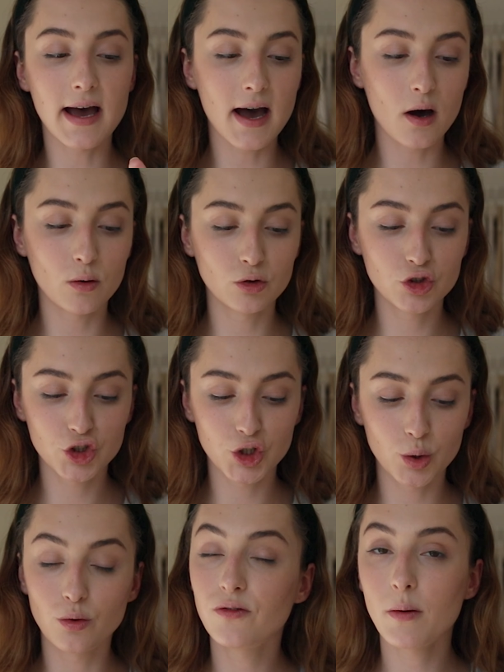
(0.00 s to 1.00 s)
how
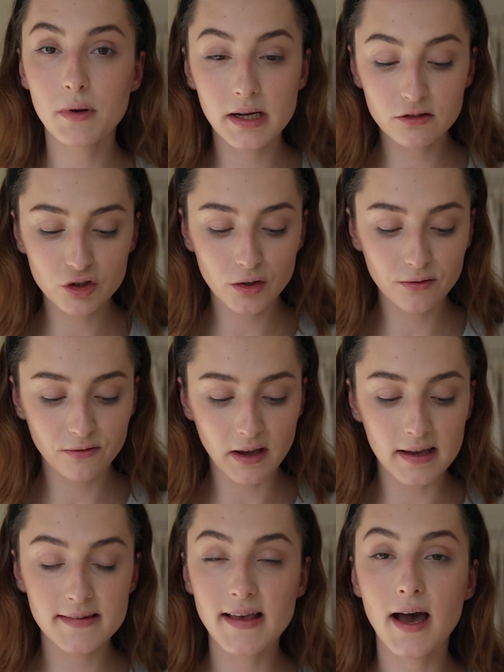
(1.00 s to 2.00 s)
to feminize your
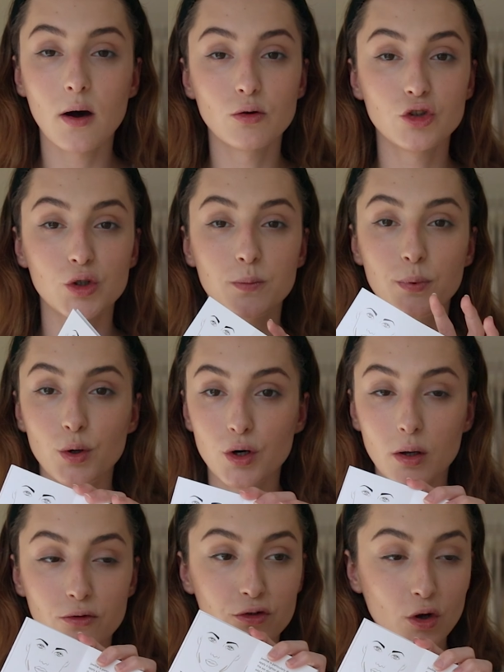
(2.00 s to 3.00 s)
face, how to put
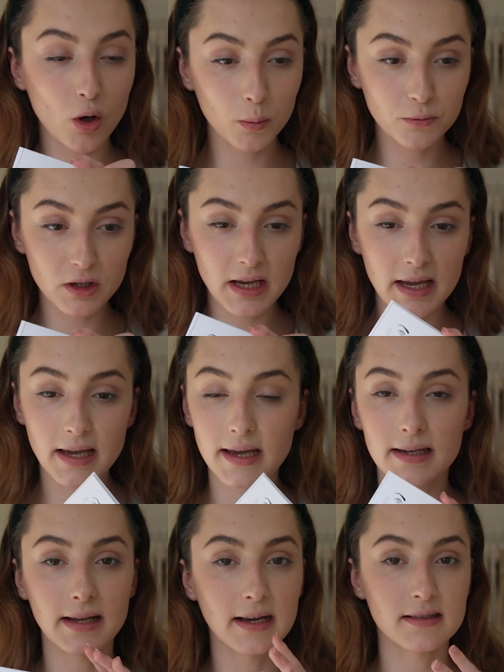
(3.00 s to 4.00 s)
on sculpting
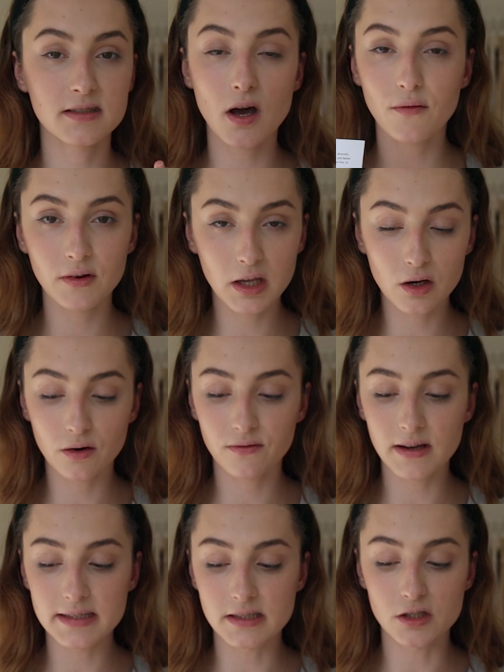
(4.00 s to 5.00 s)
and like softening your
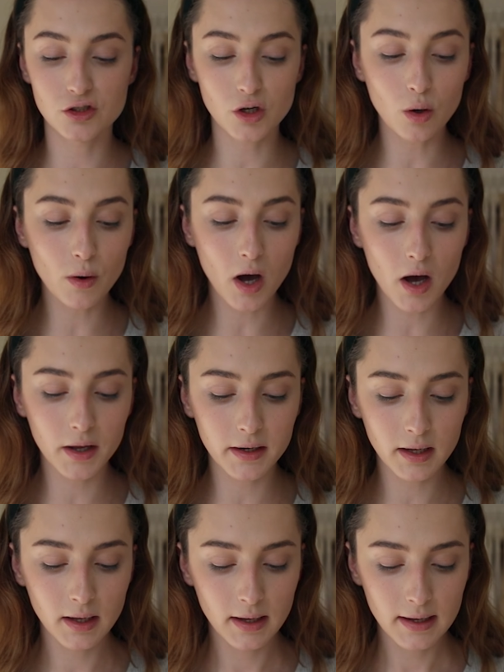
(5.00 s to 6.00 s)
face and so on.